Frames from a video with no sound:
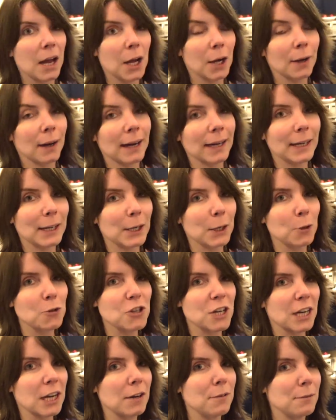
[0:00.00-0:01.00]
All right, I gotta go
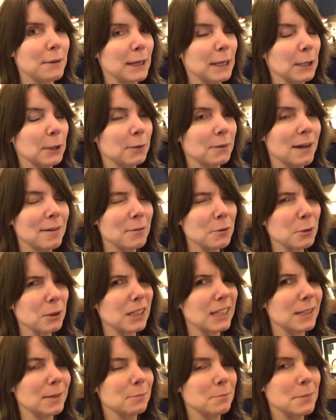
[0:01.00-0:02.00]
check on Viggo. Haven't
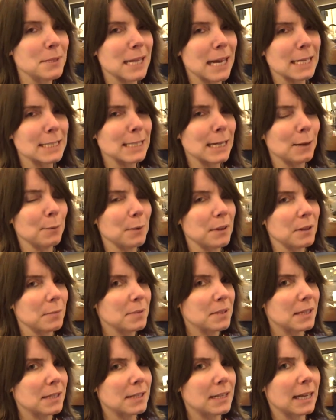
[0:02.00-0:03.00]
really sat down with him
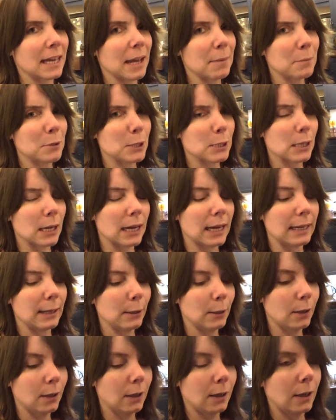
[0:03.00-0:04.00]
since he came inside
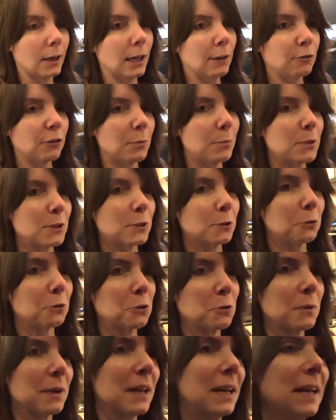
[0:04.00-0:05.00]
from his
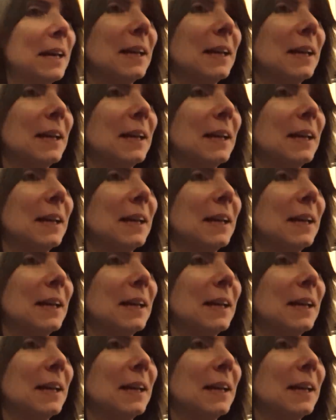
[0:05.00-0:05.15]
surgery.